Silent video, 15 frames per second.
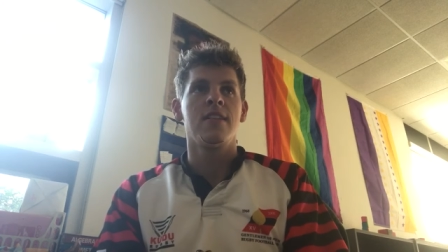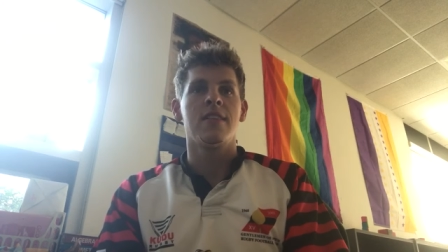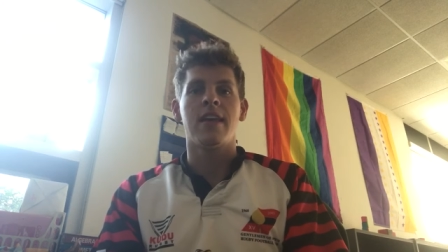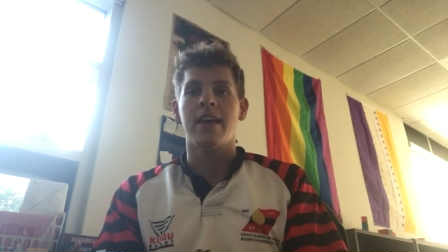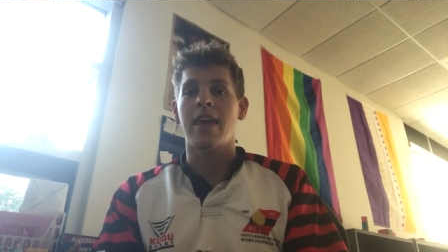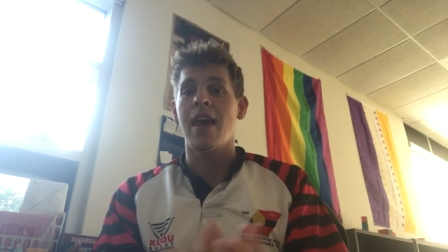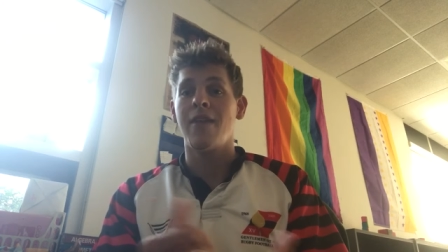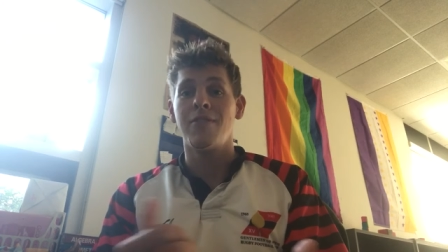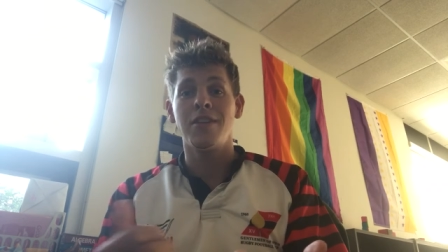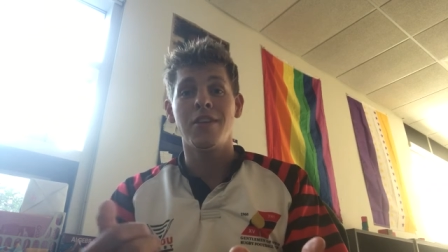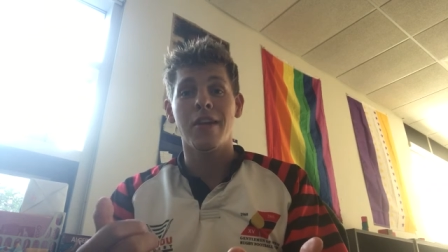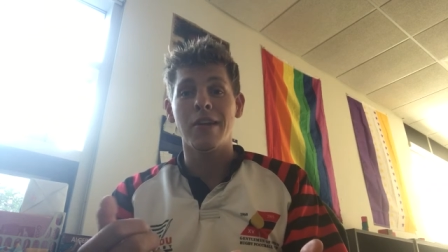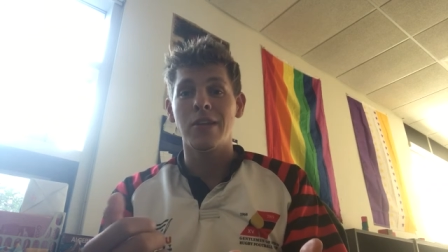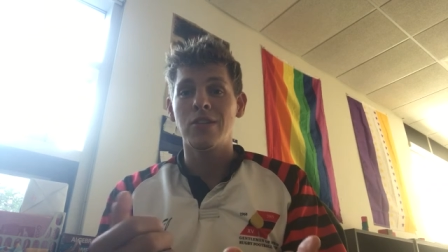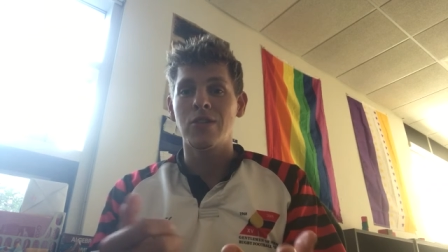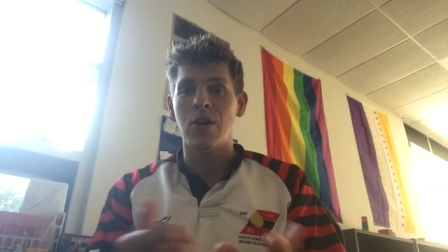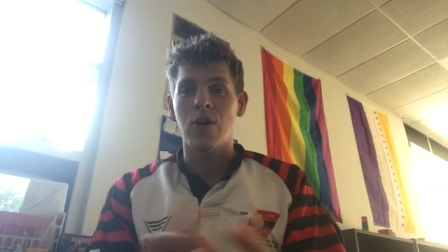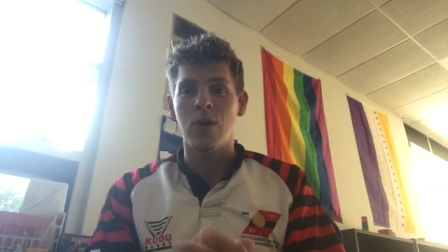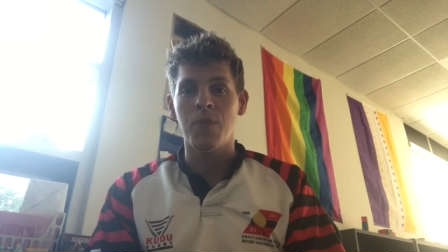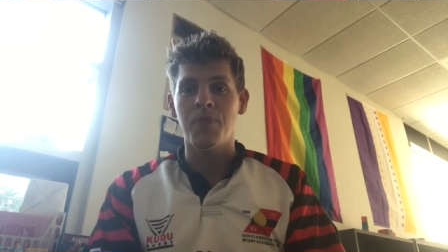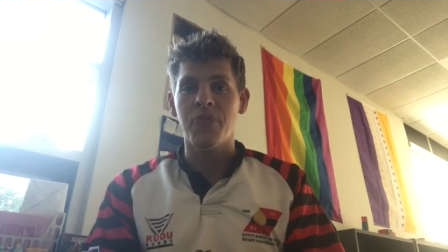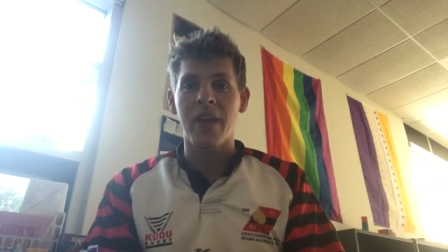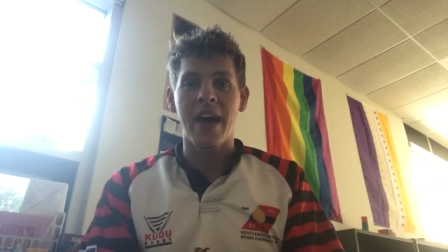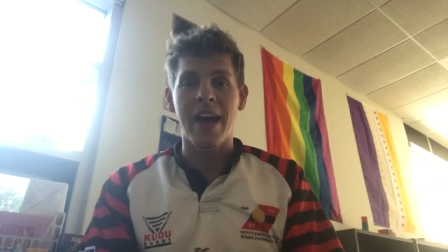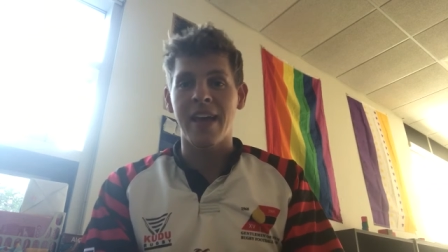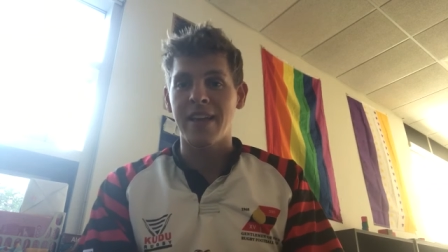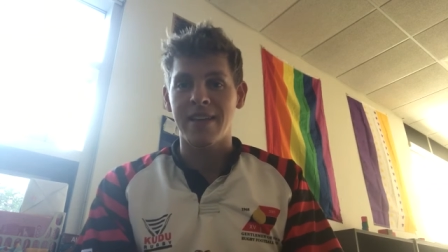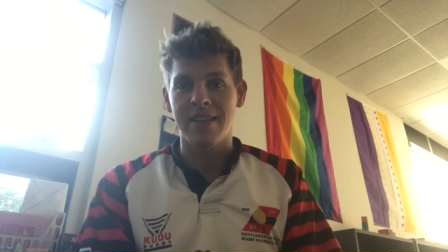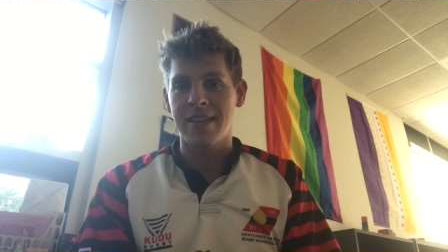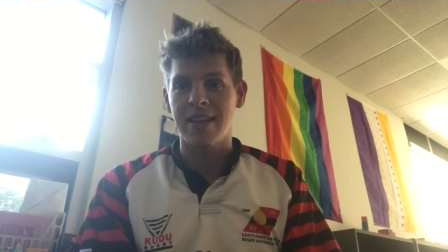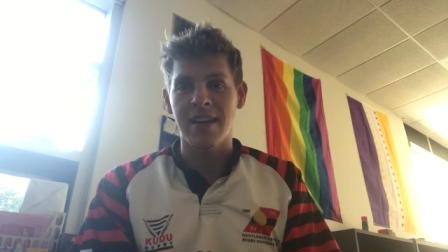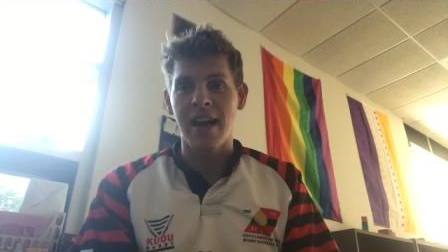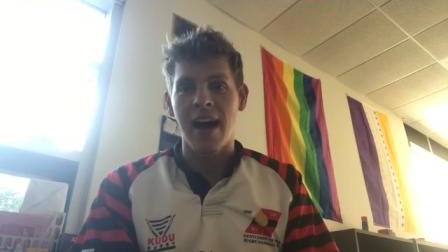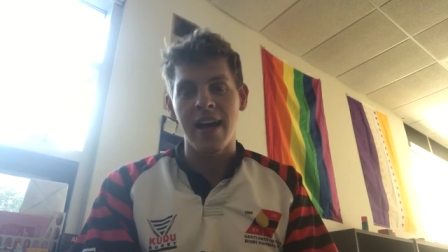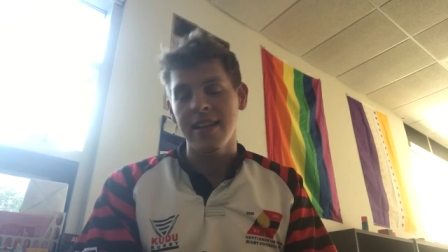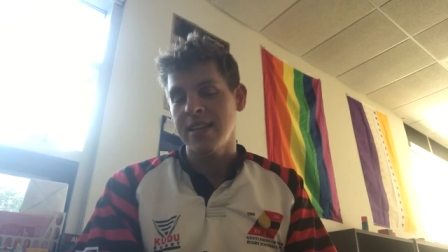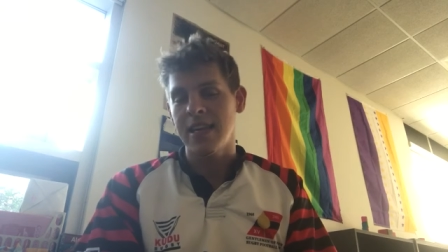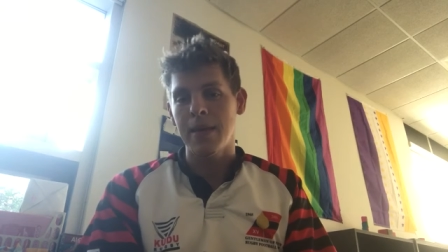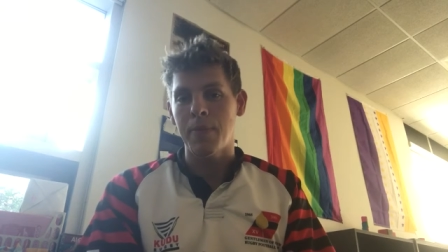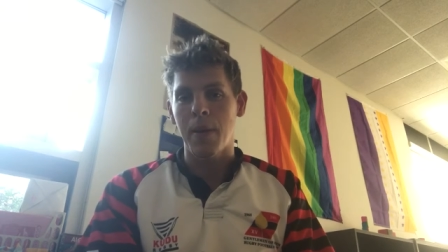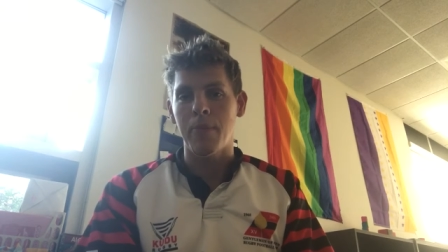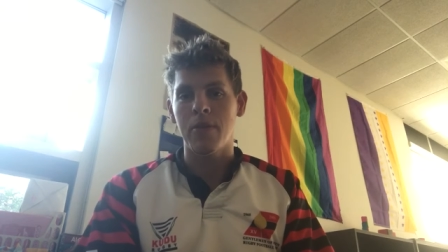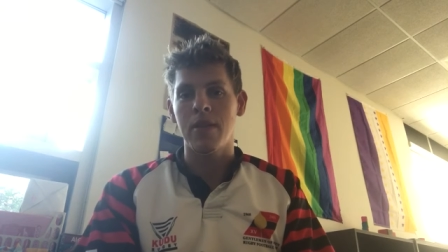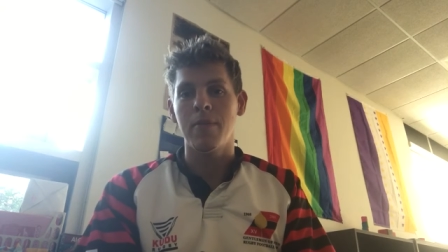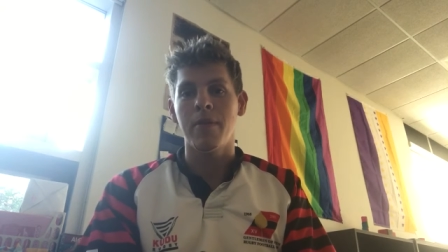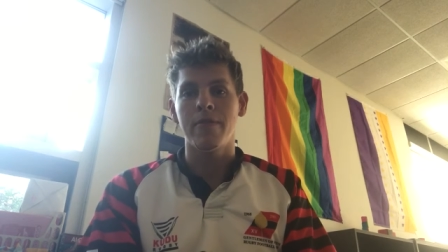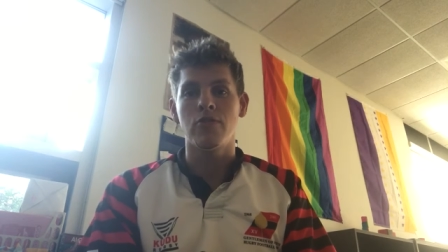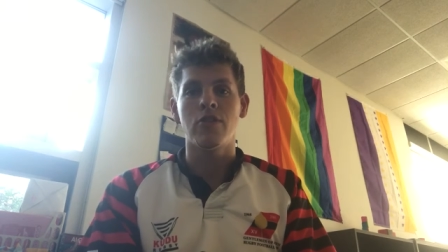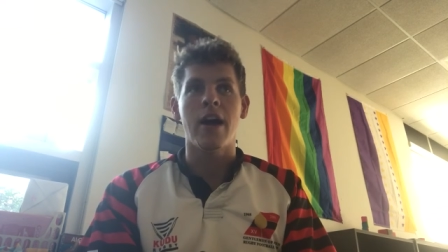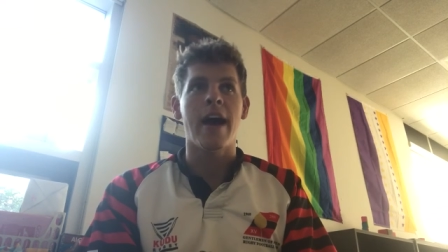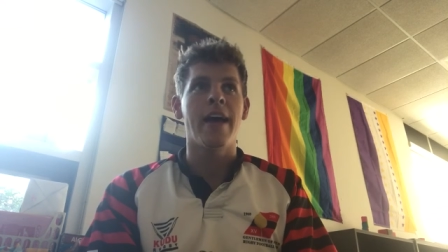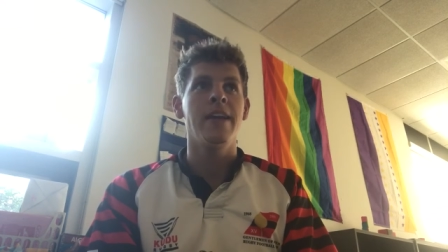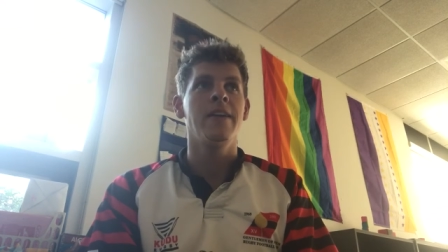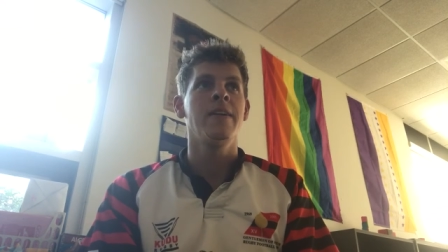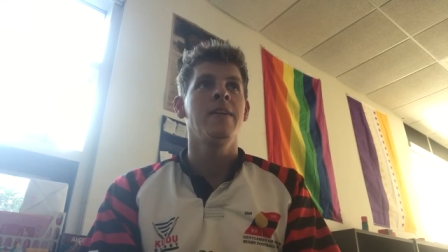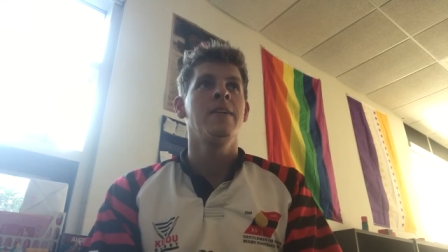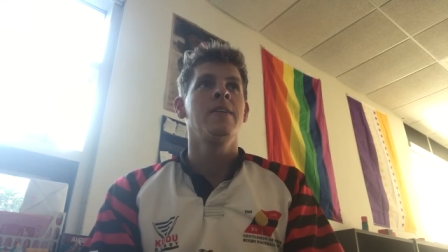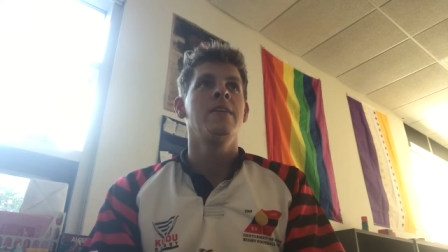Like Heavy Dirty Soul, I cannot keep up with them. I've tried.